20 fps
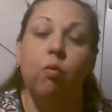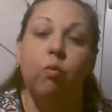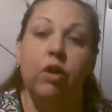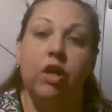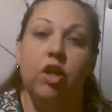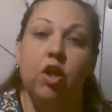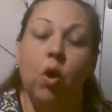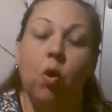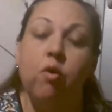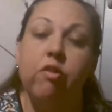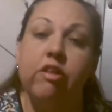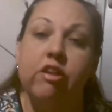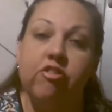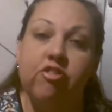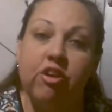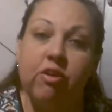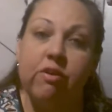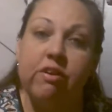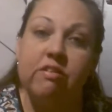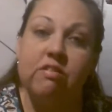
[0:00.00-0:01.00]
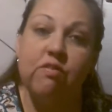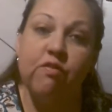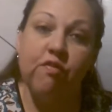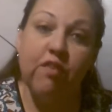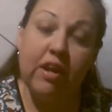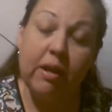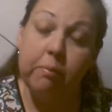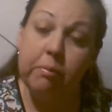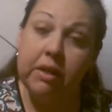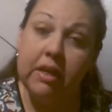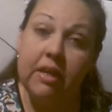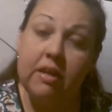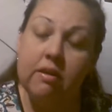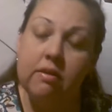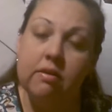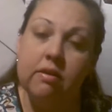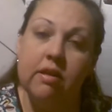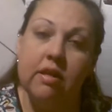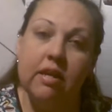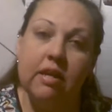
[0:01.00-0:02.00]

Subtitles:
We know that Jerry's family